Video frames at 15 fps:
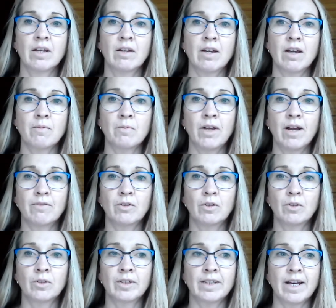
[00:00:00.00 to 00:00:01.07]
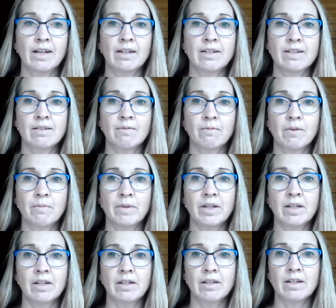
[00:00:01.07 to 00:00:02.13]
And we'll have a look at that when
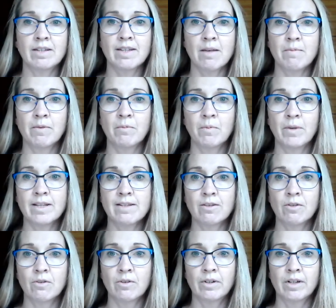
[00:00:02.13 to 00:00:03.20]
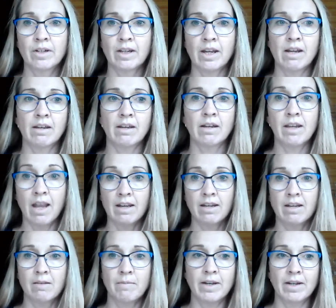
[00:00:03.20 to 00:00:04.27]
we examine Wien's law again
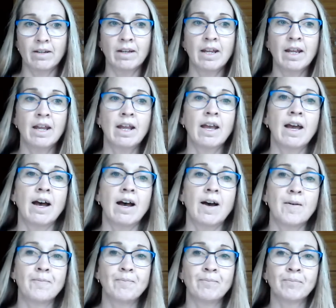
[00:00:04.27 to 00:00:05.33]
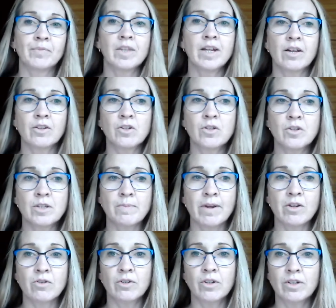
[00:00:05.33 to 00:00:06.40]
in a minute. The other two
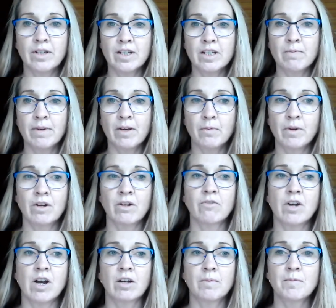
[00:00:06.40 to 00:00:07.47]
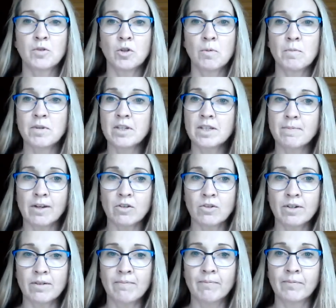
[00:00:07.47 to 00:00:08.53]
spectra you need to be aware of are absorption spectra.